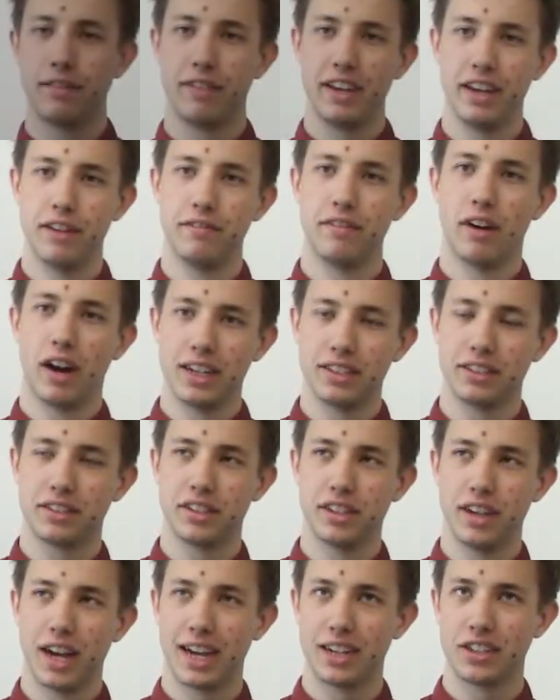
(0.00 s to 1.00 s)
the advice
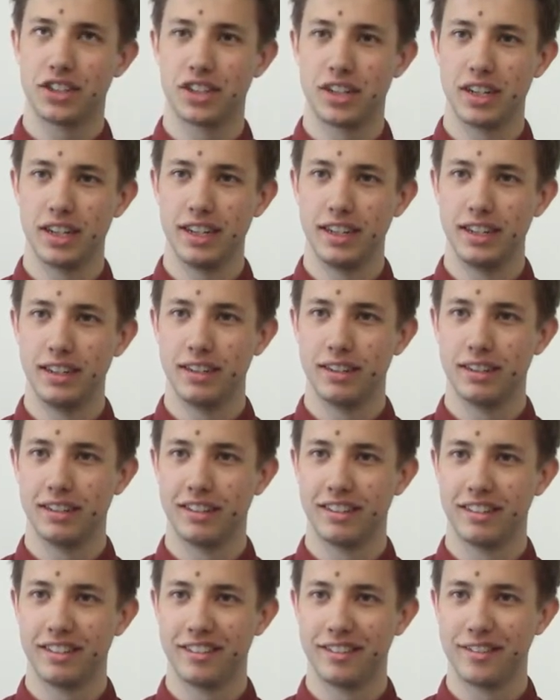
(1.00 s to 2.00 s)
that actually
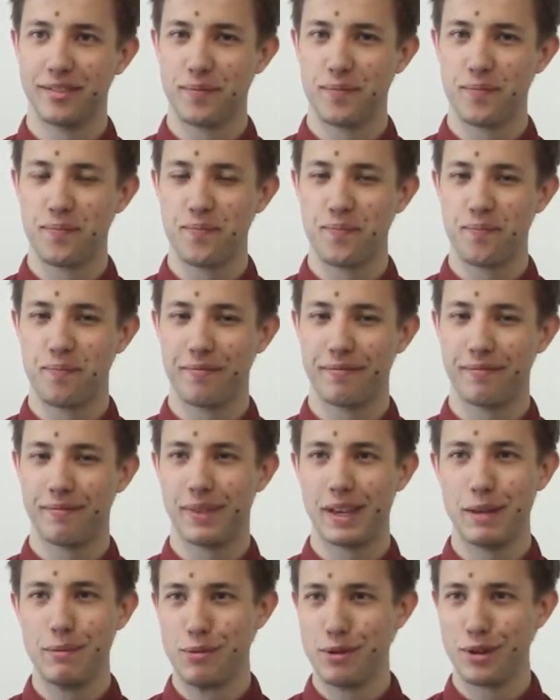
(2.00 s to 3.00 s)

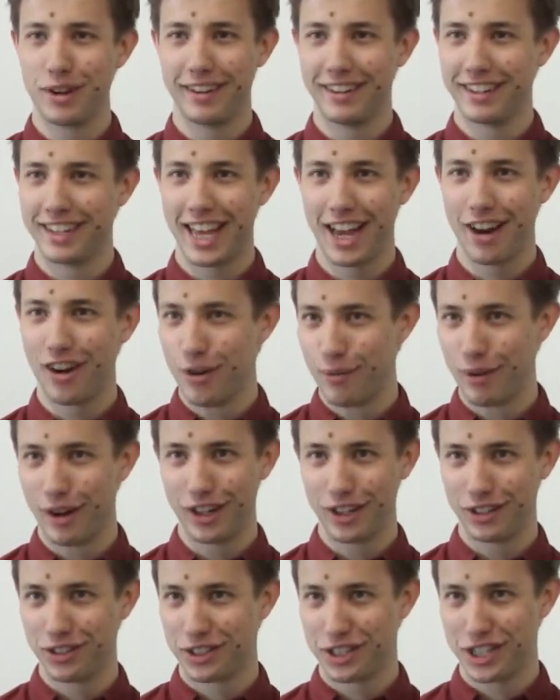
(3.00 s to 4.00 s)
people don't care about
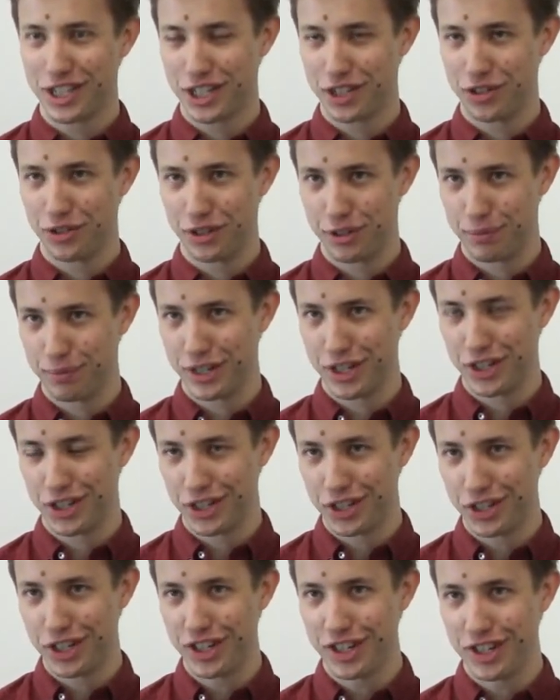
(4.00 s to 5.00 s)
your stutter as much
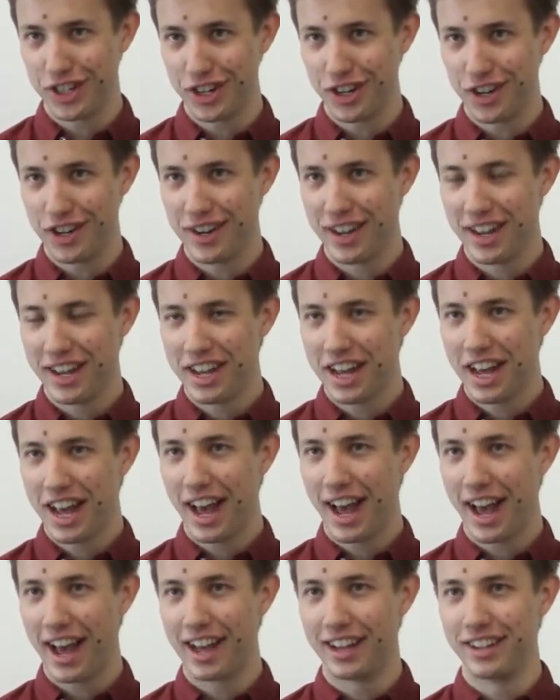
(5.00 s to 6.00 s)
as you do,
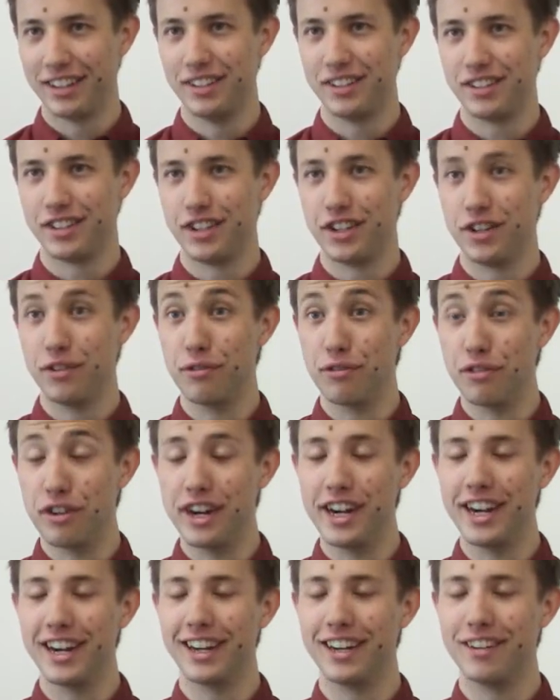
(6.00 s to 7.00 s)
and you
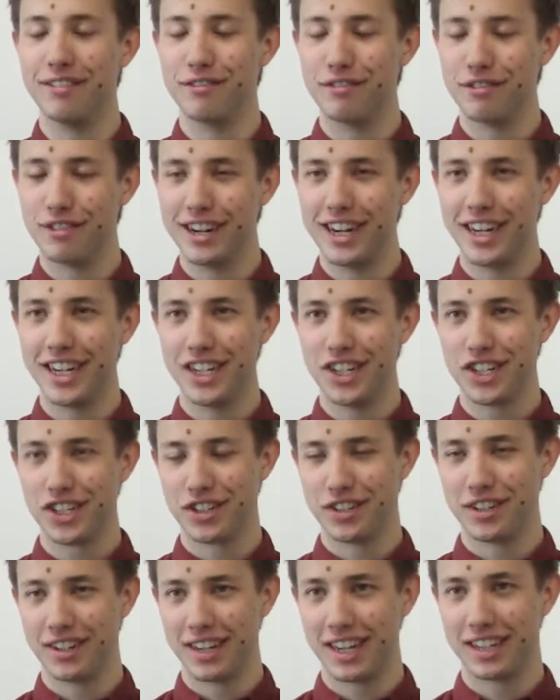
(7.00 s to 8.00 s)
really, really
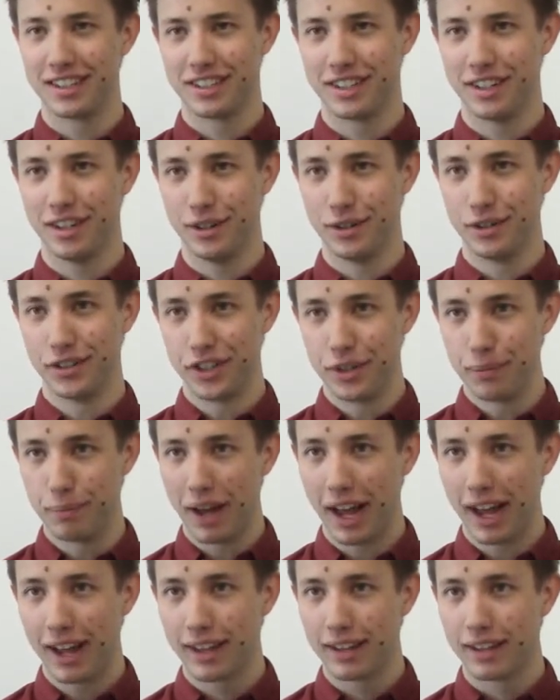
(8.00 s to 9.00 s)
shouldn't let it hold you
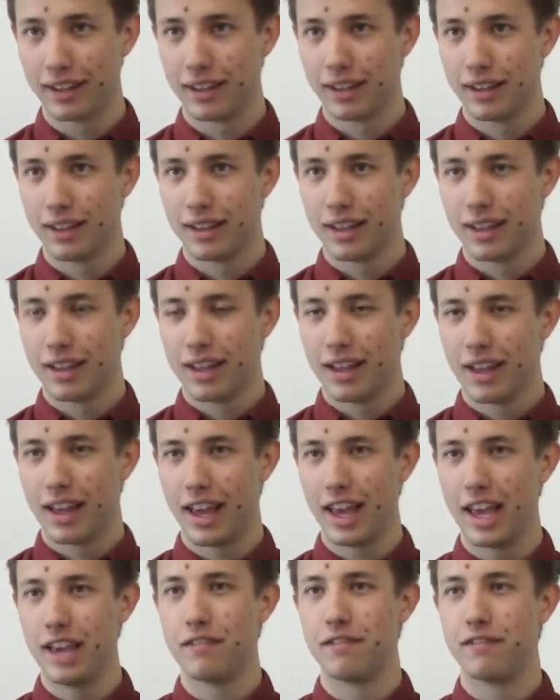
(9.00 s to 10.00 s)
back.
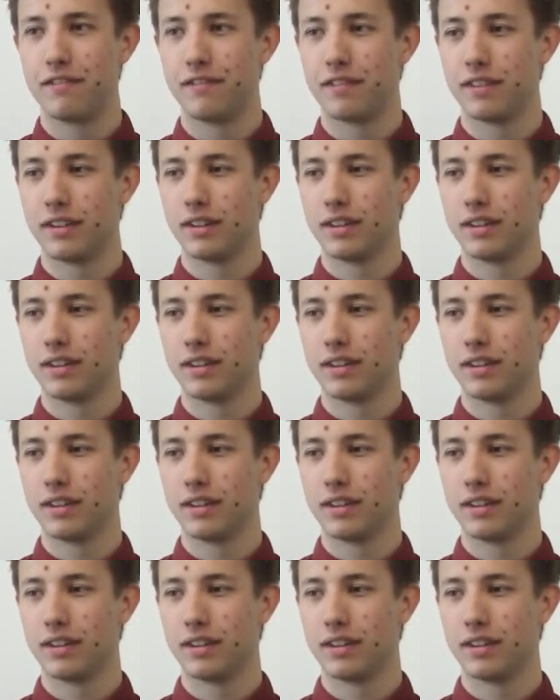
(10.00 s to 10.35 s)
If